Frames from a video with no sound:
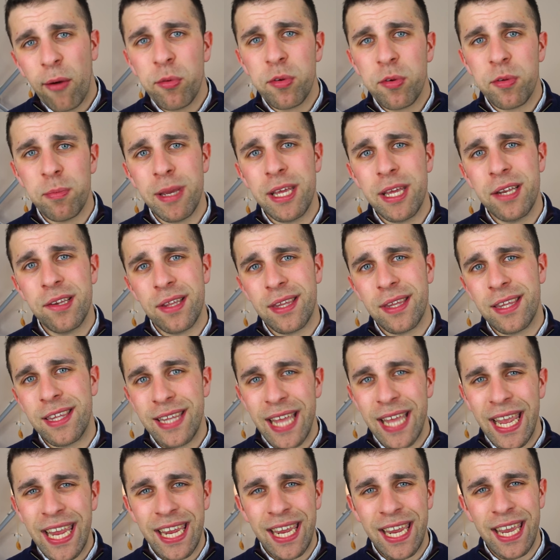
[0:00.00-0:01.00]
helped me to
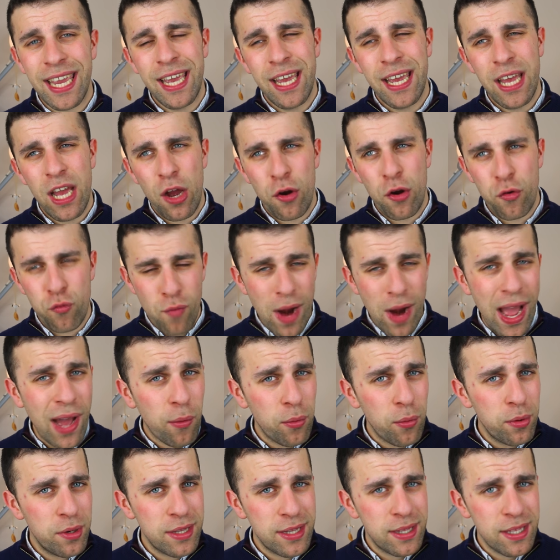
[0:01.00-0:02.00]
think
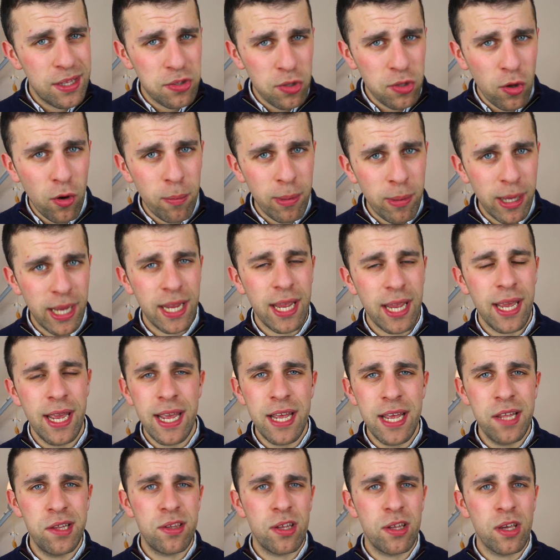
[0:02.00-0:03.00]
around this topic
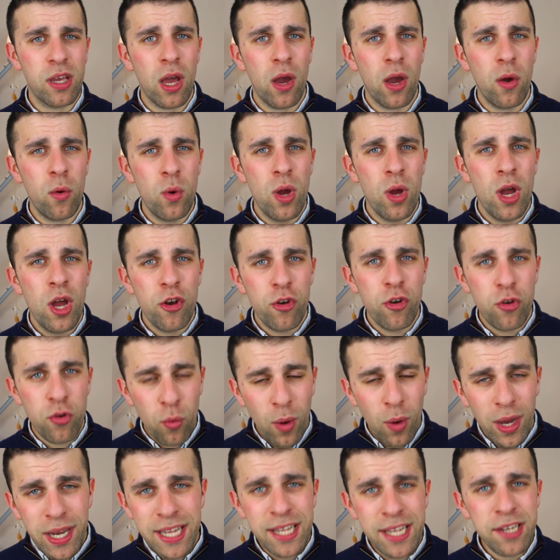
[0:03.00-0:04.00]
is to go,
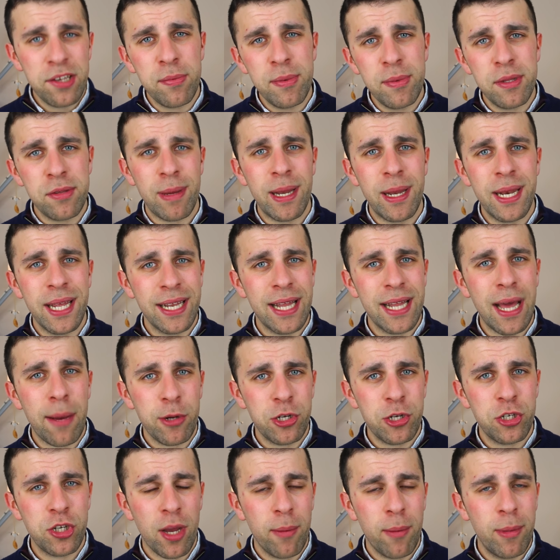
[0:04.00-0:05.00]
do I need to be spending that
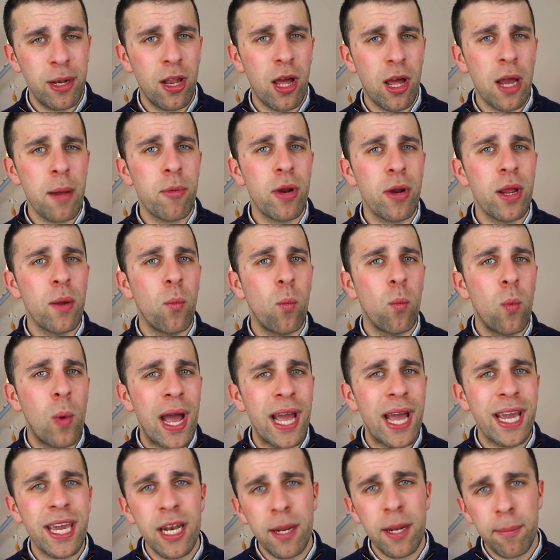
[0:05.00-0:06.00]
much time in the library?
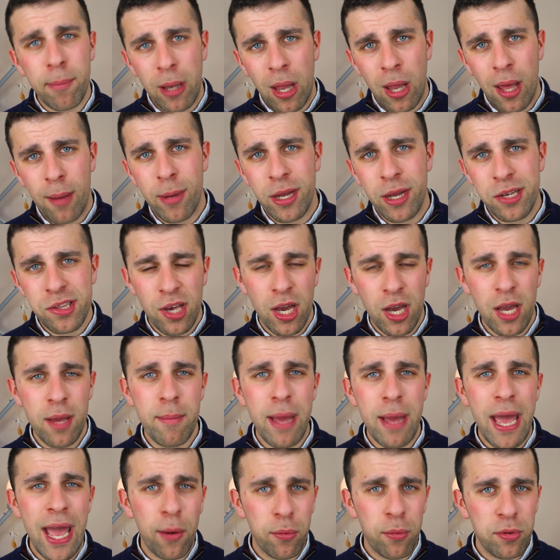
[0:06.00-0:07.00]
Where can I apply my
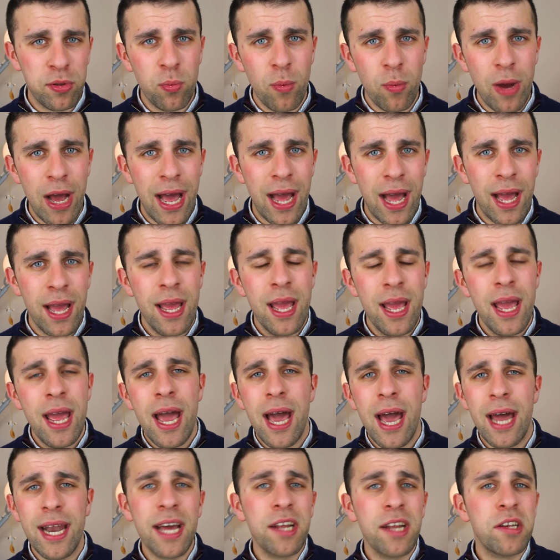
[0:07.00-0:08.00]
time elsewhere?
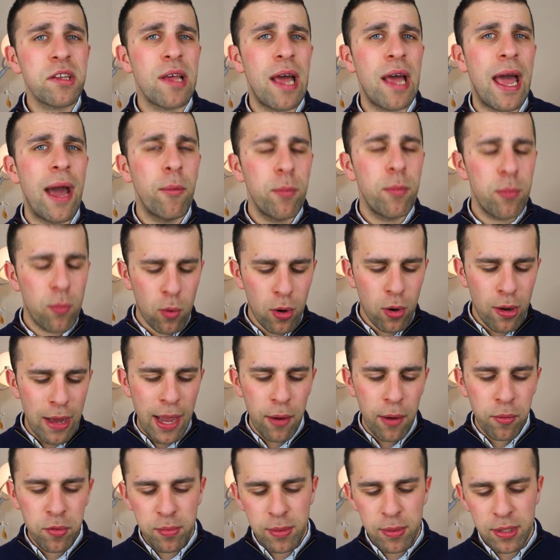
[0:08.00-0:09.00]
And that's helped, what
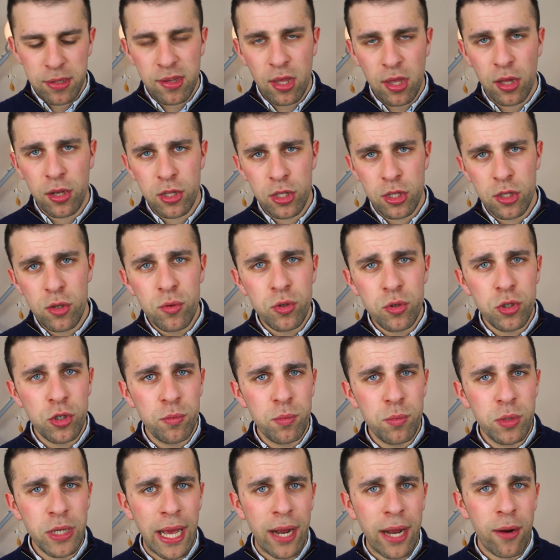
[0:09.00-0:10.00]
helped me start the
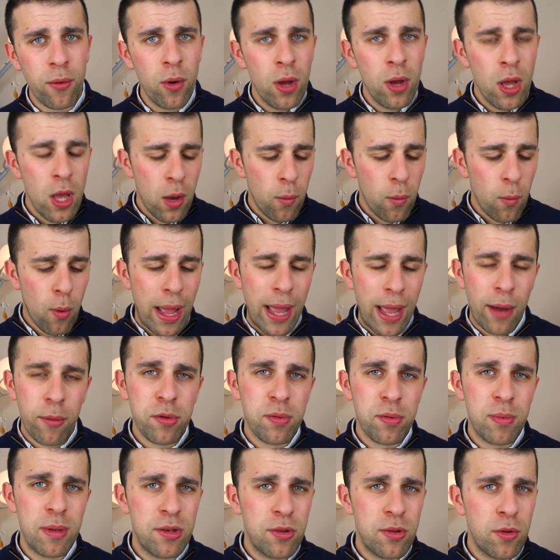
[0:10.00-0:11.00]
YouTube channel, what
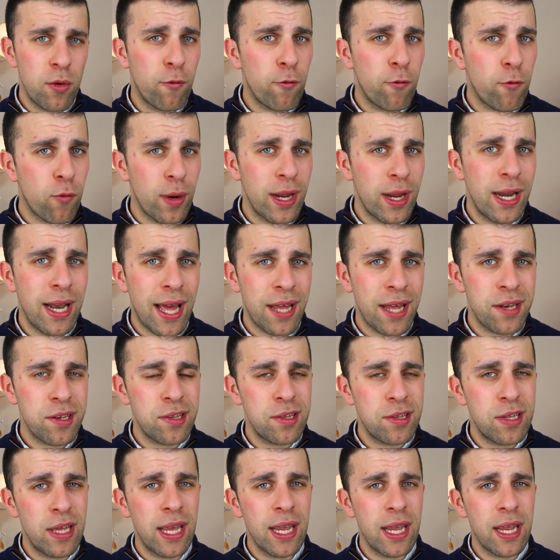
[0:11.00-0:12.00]
helped me do
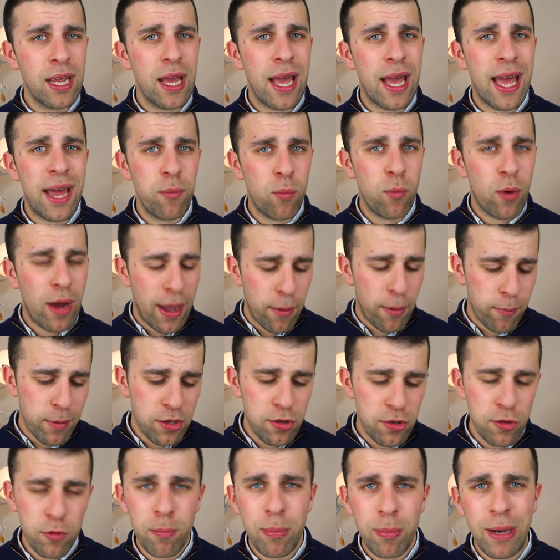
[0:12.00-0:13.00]
freelancing, and what helped me
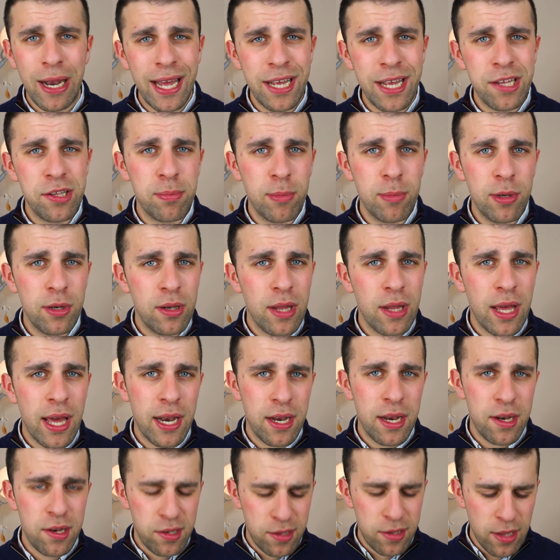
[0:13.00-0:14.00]
do placement,
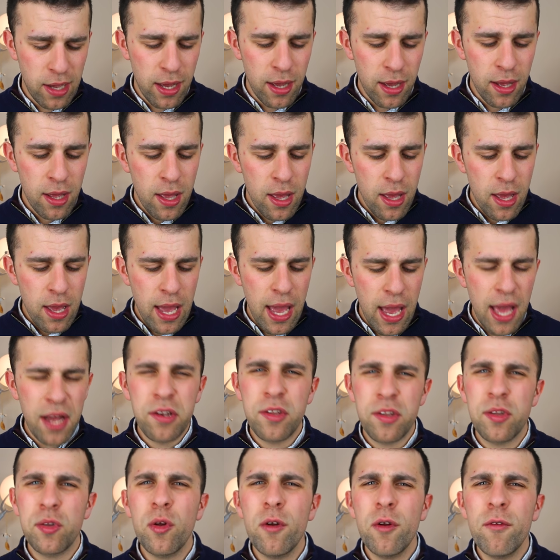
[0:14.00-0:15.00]
and uh,
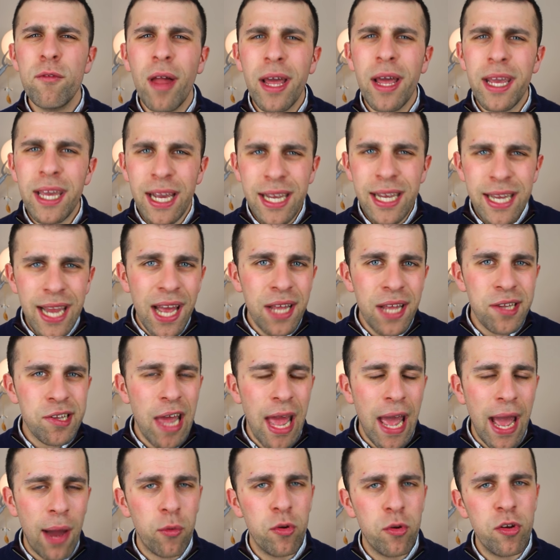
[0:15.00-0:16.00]
and sort of like, I
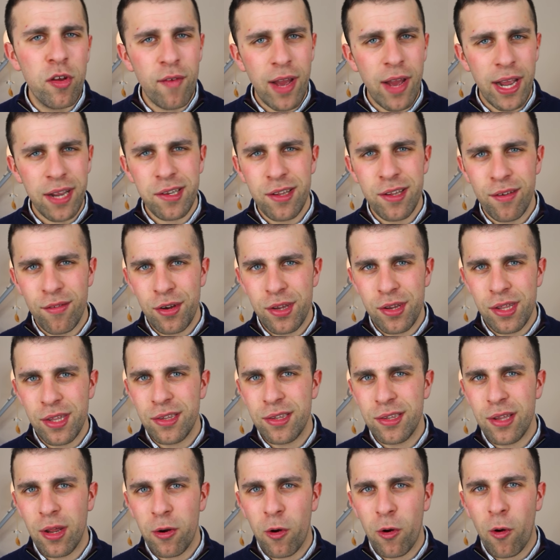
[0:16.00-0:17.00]
guess, out of
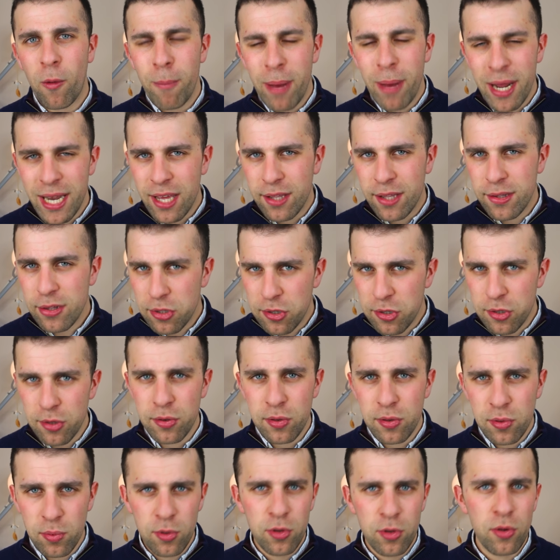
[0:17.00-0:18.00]
activities that not many other
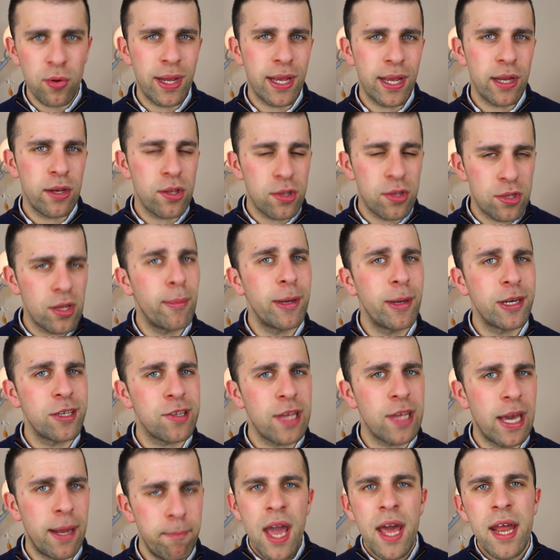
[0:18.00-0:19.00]
students were doing to some
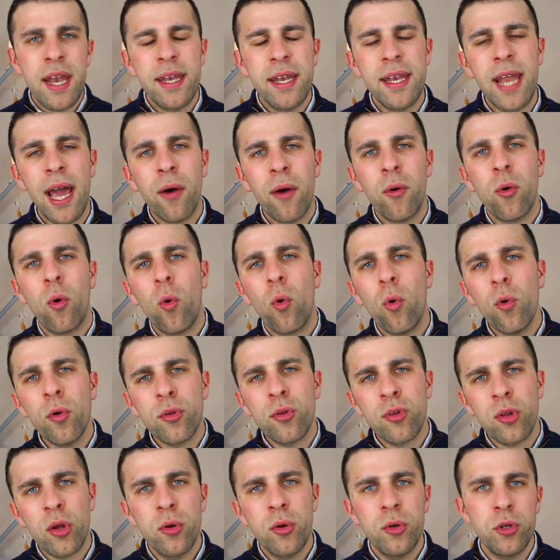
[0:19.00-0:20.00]
extent. Now,
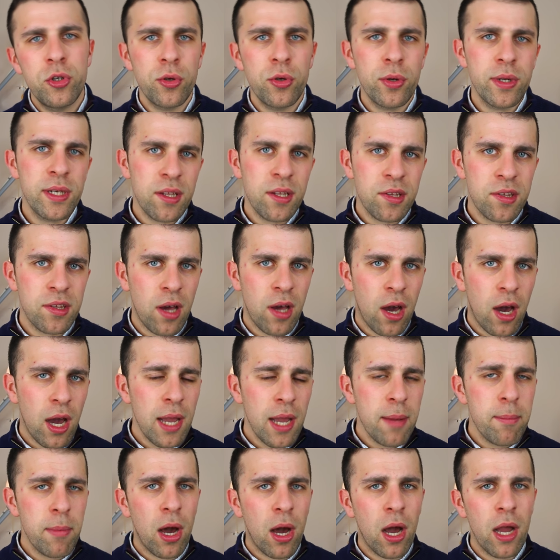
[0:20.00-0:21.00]
also during this
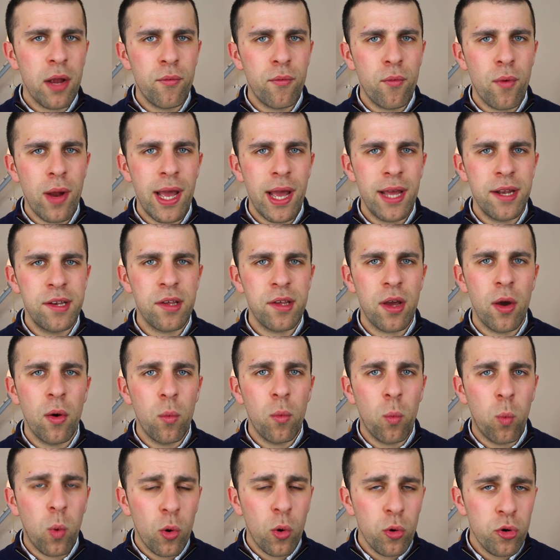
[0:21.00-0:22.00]
time, I read
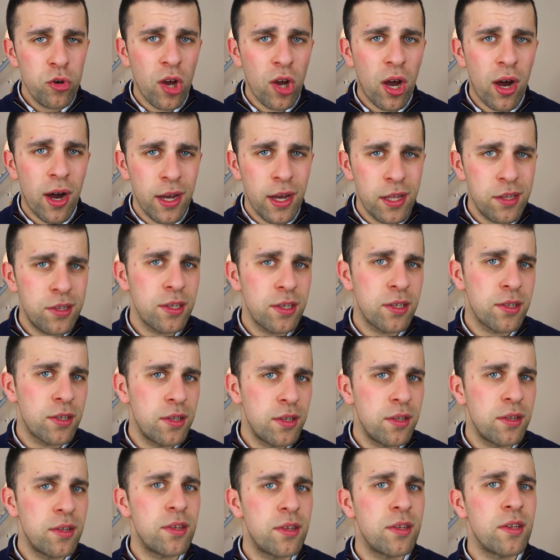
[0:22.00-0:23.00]
Walter
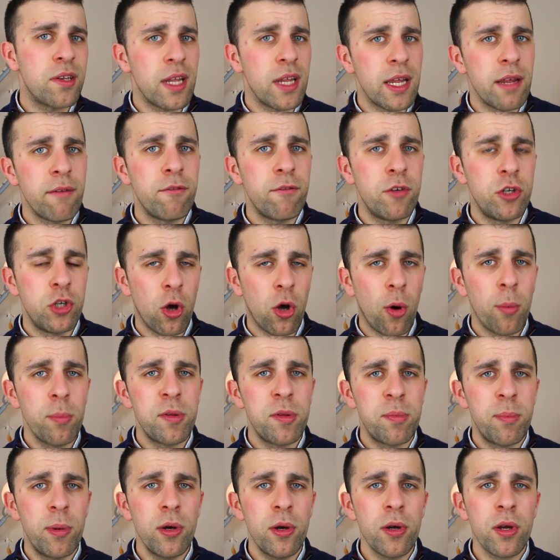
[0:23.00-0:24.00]
Isaacson's Steve
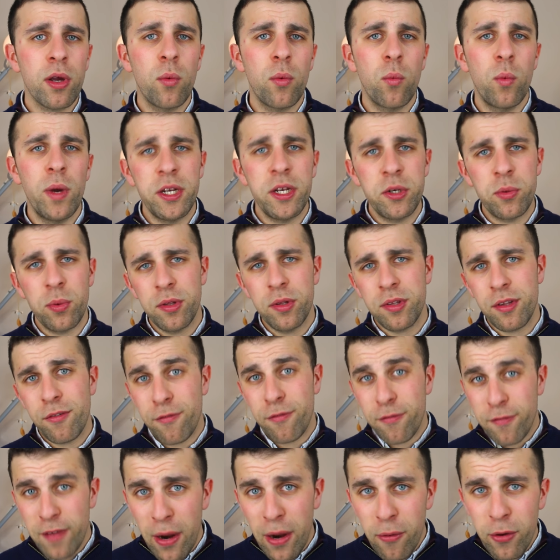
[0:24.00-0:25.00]
Jobs book, which was a
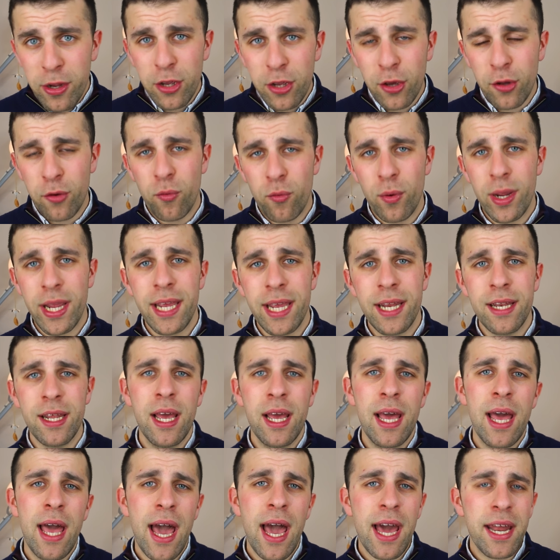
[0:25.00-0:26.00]
very good read,
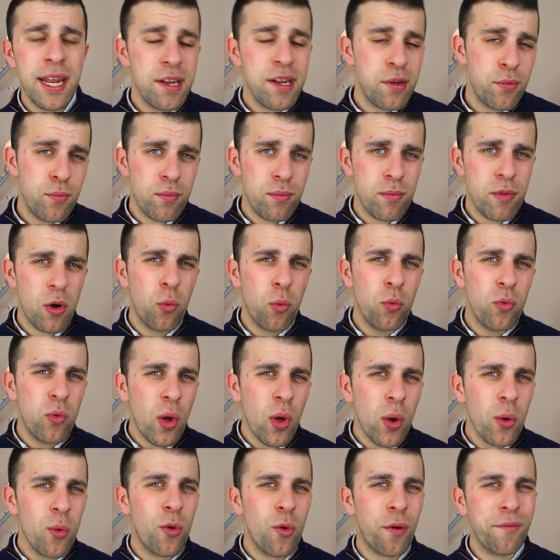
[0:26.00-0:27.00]
and it,
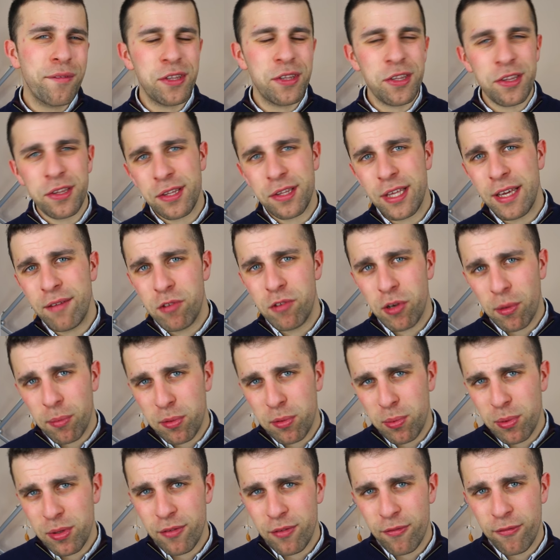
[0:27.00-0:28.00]
although obviously Steve
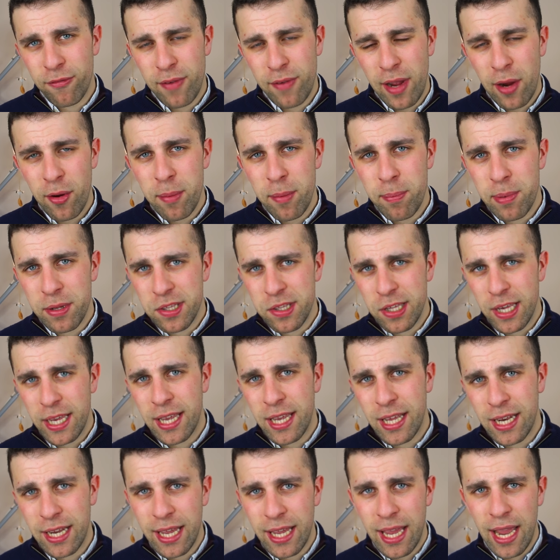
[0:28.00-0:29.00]
Jobs was a very
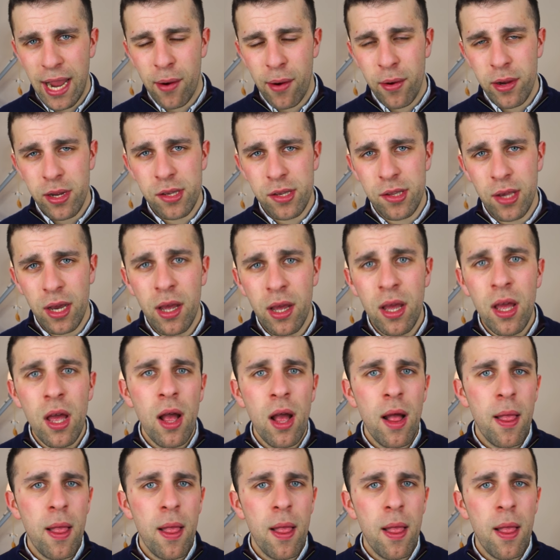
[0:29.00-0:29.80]
particular character,